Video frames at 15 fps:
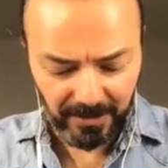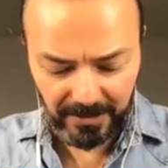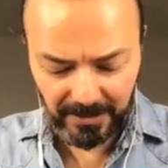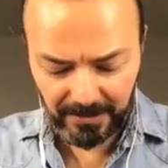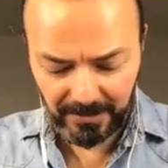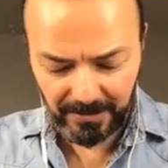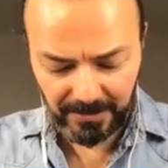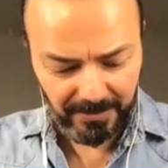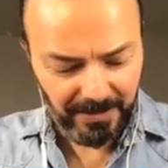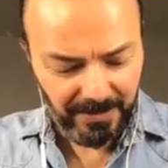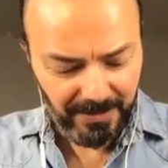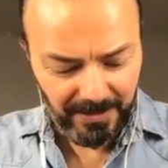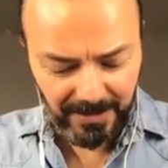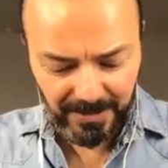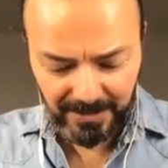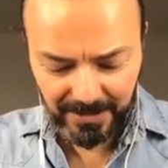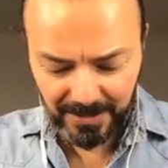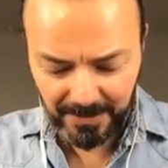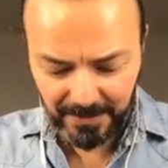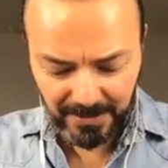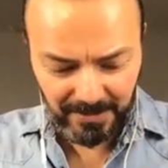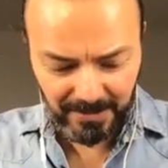didn't. Let
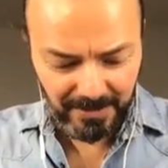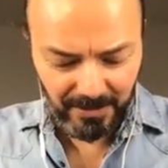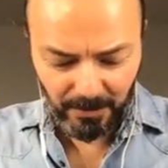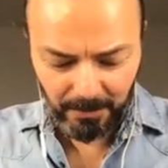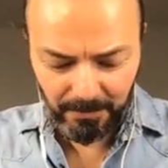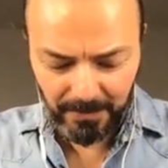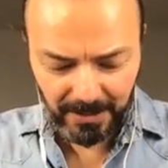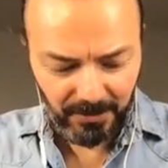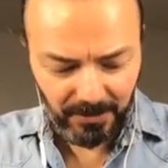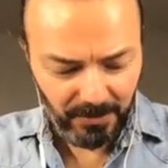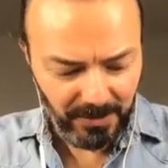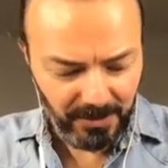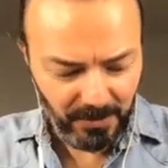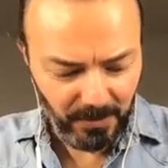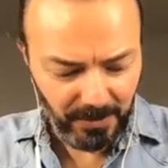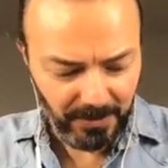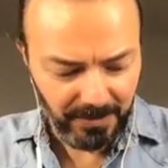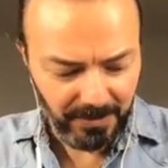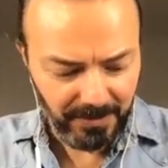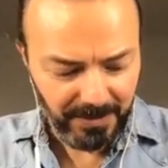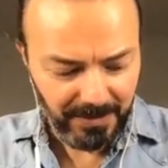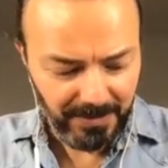me go back to this one.
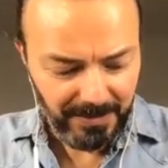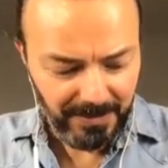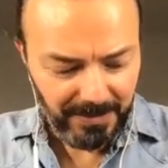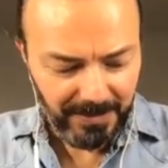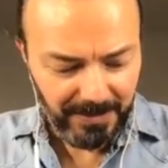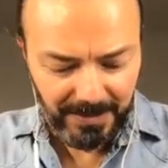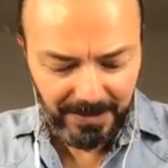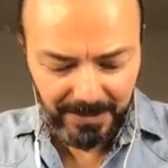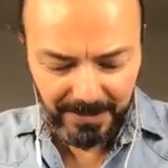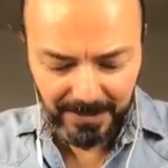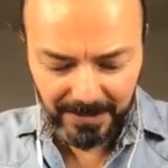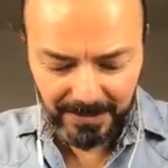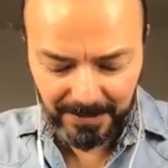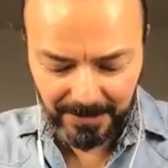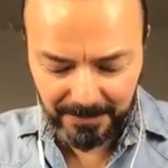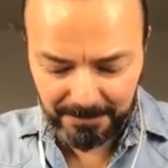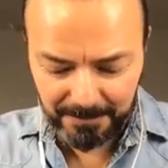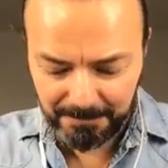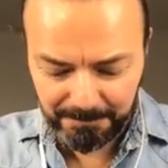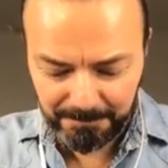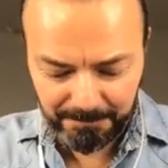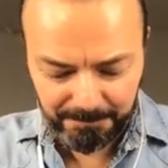Um,
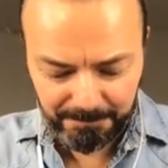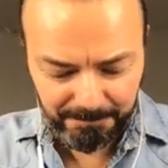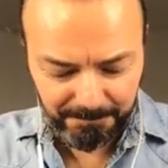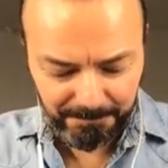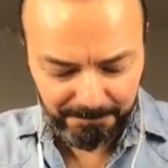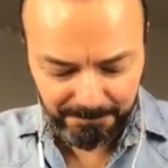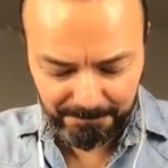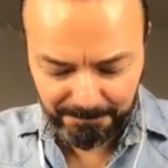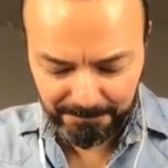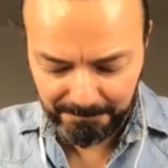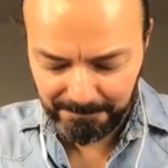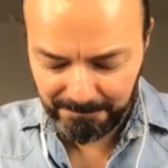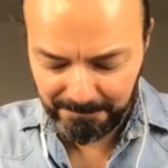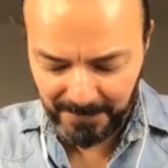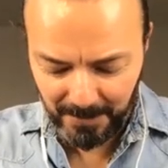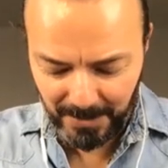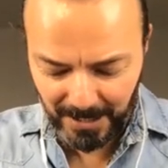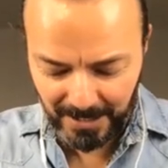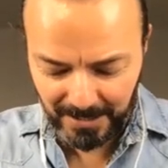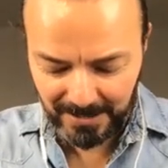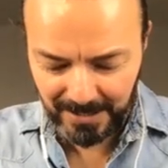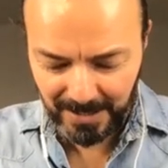maybe
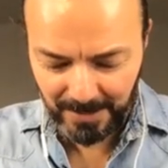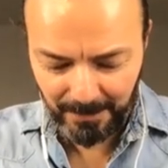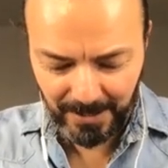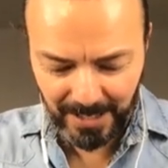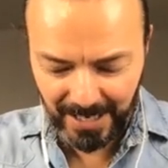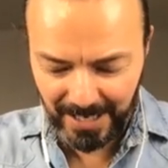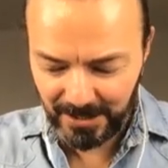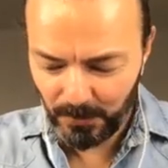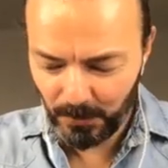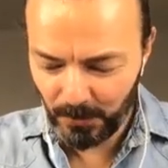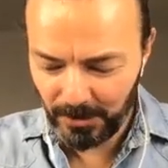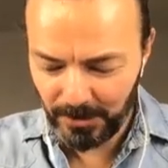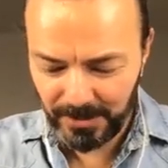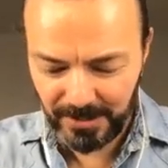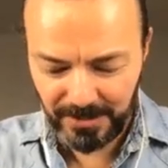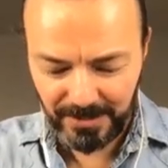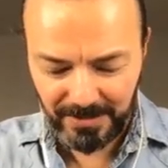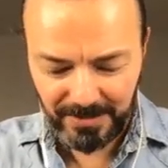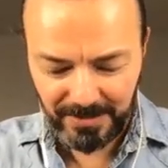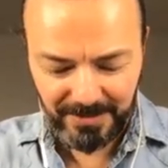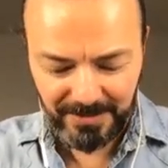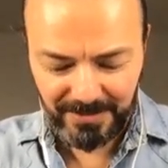as some last words,
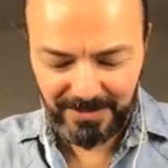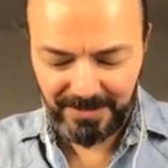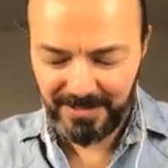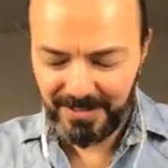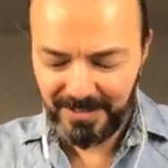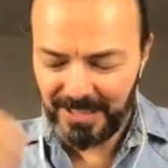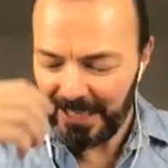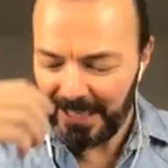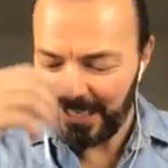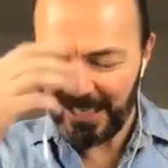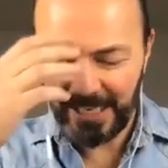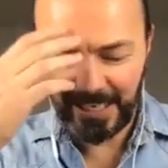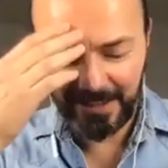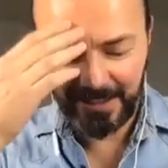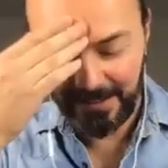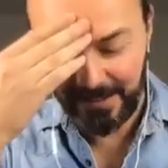that I liked